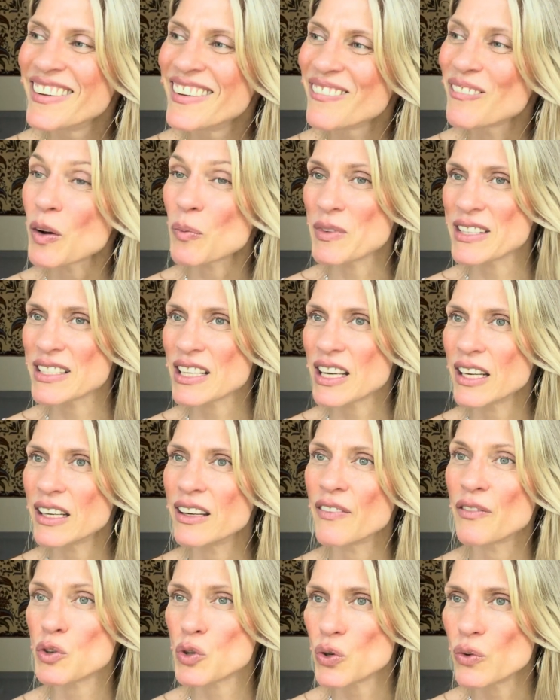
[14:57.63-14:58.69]
from the sun
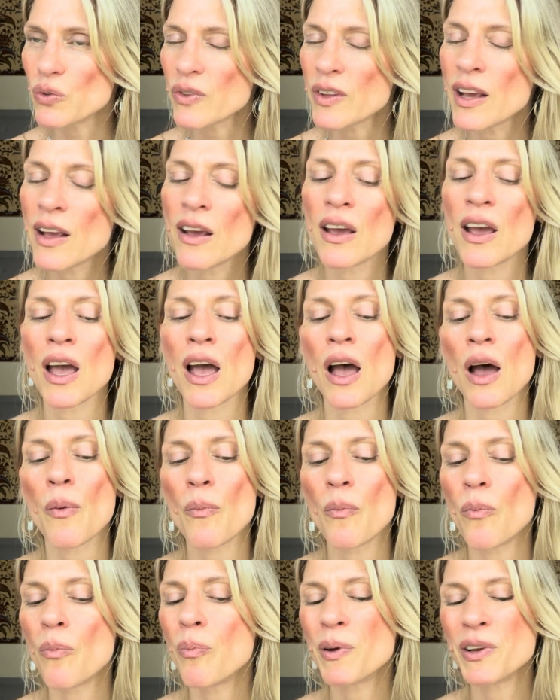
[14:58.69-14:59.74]
of truth.
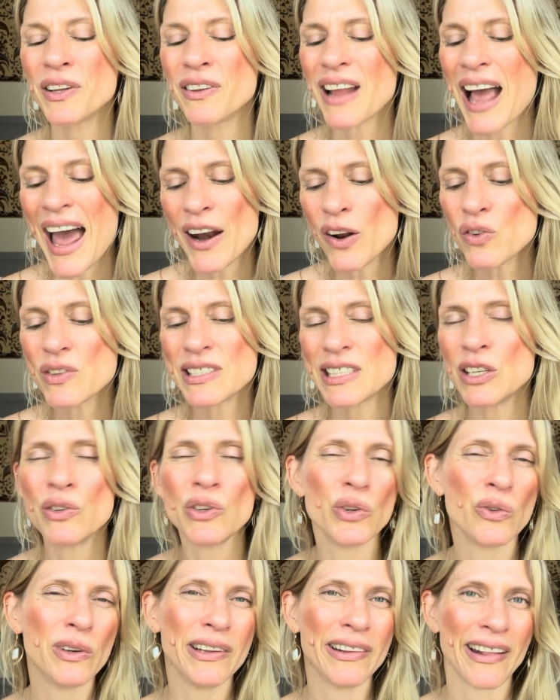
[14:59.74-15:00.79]
But I don't see you
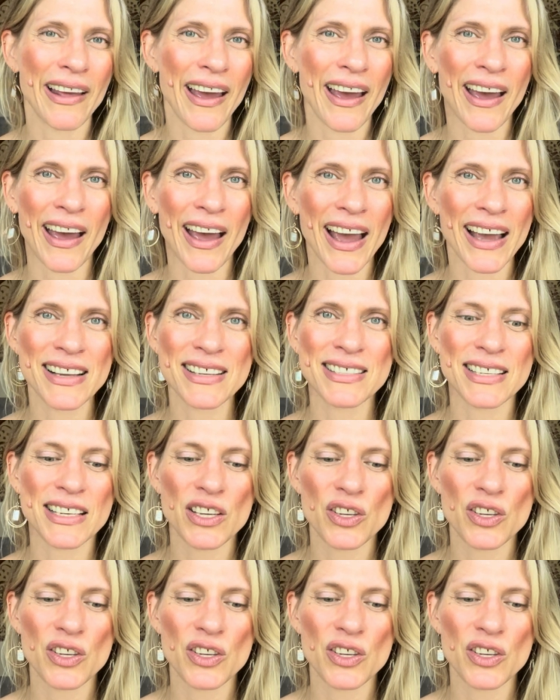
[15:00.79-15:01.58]
doing that. I see